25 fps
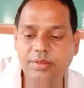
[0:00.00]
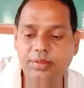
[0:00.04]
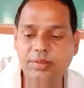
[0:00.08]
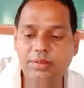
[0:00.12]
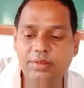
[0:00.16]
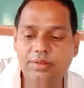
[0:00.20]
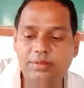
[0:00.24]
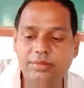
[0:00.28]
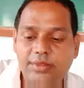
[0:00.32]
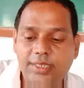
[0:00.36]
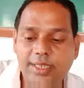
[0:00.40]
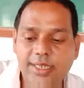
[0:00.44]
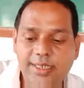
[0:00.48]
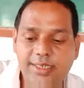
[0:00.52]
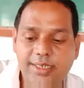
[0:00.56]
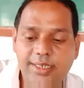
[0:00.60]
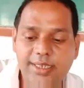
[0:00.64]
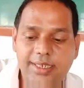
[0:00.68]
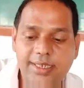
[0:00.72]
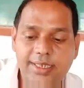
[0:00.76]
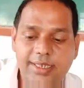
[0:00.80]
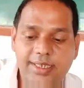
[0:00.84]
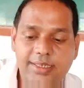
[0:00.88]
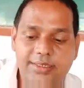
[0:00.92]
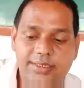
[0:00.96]
Then
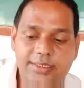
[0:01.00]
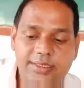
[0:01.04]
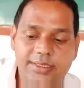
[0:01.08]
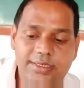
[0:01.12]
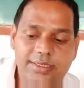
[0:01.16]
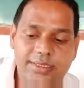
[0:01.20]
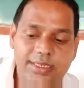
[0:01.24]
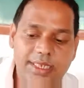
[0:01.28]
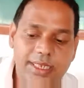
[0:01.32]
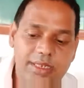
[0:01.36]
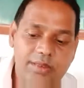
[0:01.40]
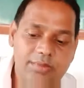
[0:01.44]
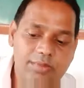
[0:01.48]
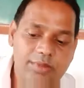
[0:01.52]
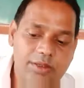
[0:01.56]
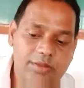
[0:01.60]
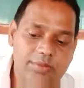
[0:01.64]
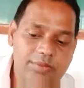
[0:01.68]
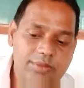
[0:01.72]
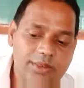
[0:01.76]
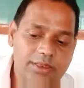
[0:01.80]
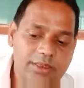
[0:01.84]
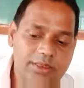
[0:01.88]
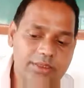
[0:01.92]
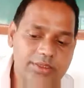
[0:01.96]
there exists alpha
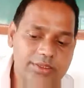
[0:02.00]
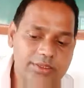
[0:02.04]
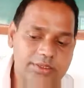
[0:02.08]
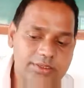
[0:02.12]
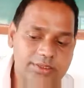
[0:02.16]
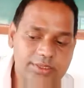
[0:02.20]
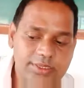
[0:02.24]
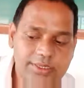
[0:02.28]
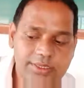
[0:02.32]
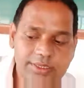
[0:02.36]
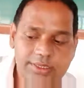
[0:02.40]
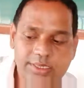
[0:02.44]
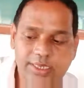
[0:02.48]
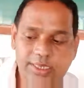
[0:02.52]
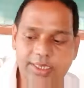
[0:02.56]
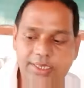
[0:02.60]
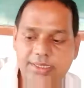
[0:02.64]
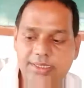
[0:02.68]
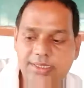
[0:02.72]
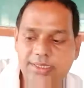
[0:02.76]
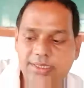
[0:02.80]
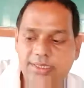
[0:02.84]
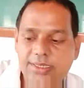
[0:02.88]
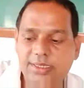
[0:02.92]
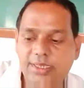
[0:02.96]
belongs to E star
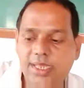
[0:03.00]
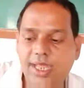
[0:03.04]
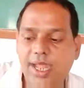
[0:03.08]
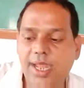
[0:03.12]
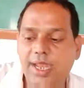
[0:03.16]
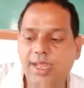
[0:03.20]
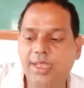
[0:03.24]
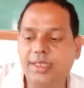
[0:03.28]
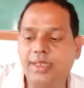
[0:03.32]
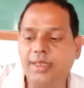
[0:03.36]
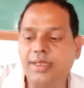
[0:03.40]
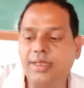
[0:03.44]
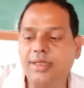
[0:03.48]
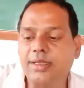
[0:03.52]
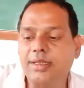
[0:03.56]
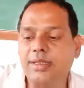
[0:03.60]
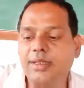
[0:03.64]
such that